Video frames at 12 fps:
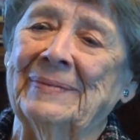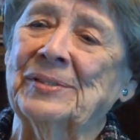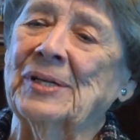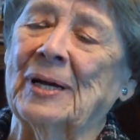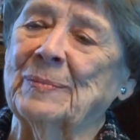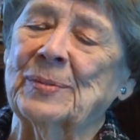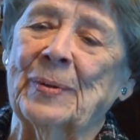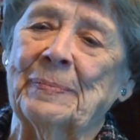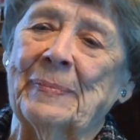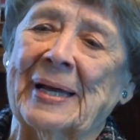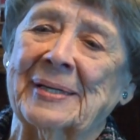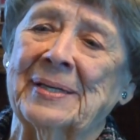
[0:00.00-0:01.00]
the jobs
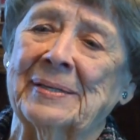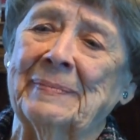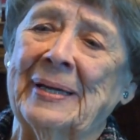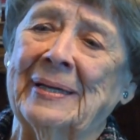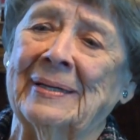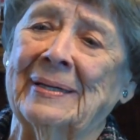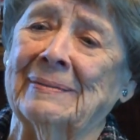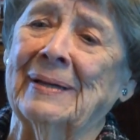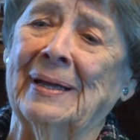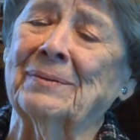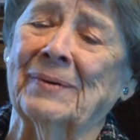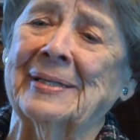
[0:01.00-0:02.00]
went back to the men,
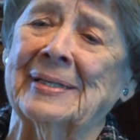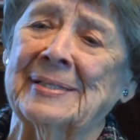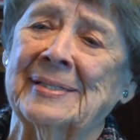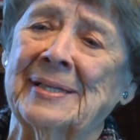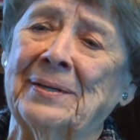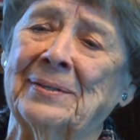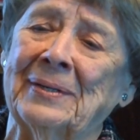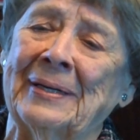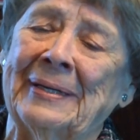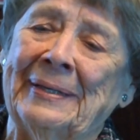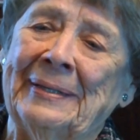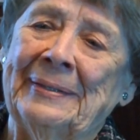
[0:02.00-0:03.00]
and, and rightly so.
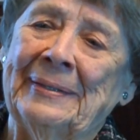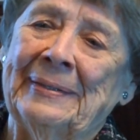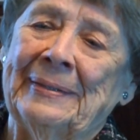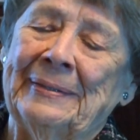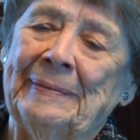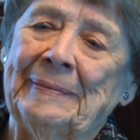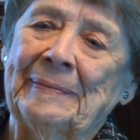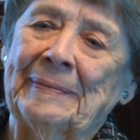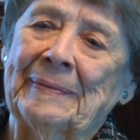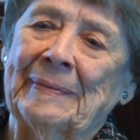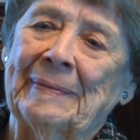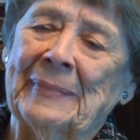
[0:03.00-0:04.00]

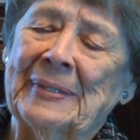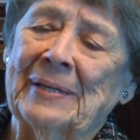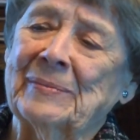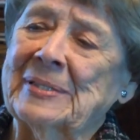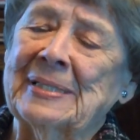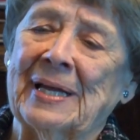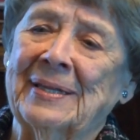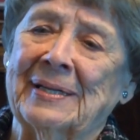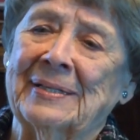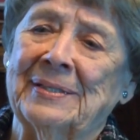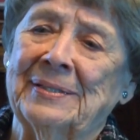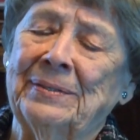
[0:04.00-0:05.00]
But there was
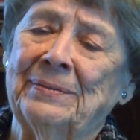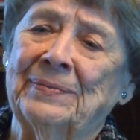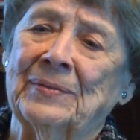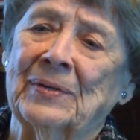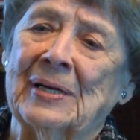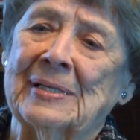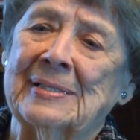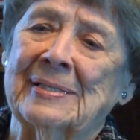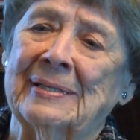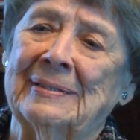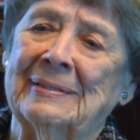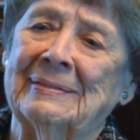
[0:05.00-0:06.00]
nothing to do for
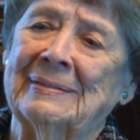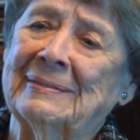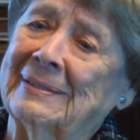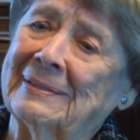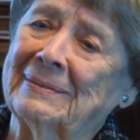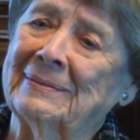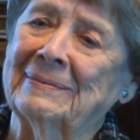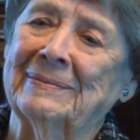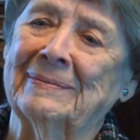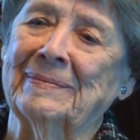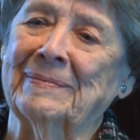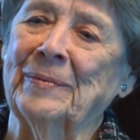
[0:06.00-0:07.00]
us. So
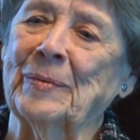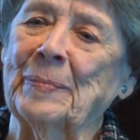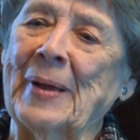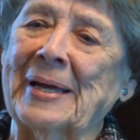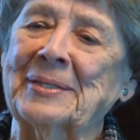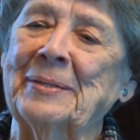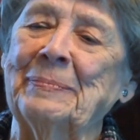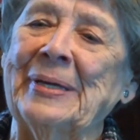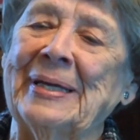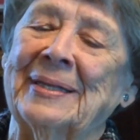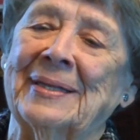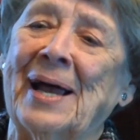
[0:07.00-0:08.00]
we went back to
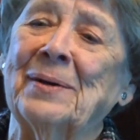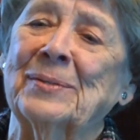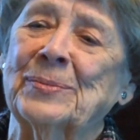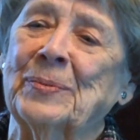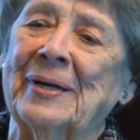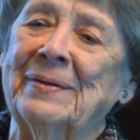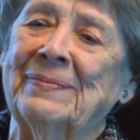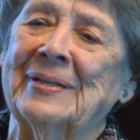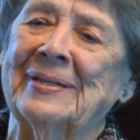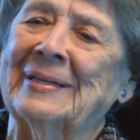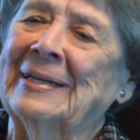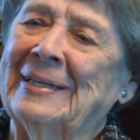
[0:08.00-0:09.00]
being the housewife
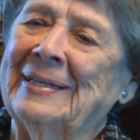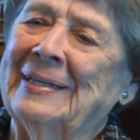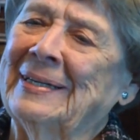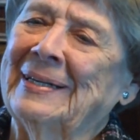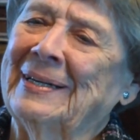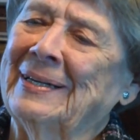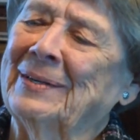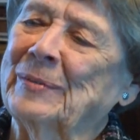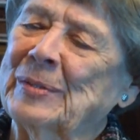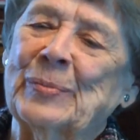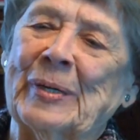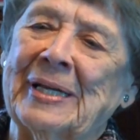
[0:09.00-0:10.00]
that
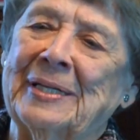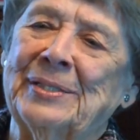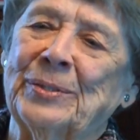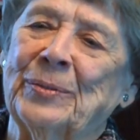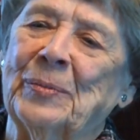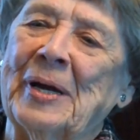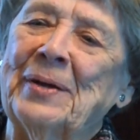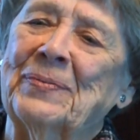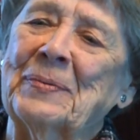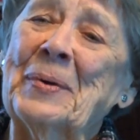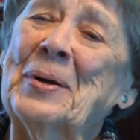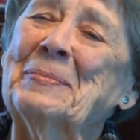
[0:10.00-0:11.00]
was what led you away
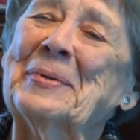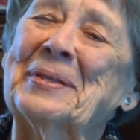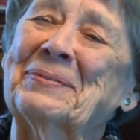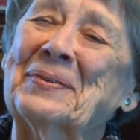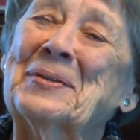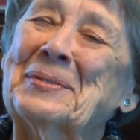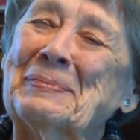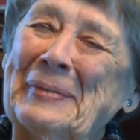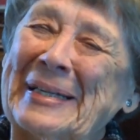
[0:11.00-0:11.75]
from home in the first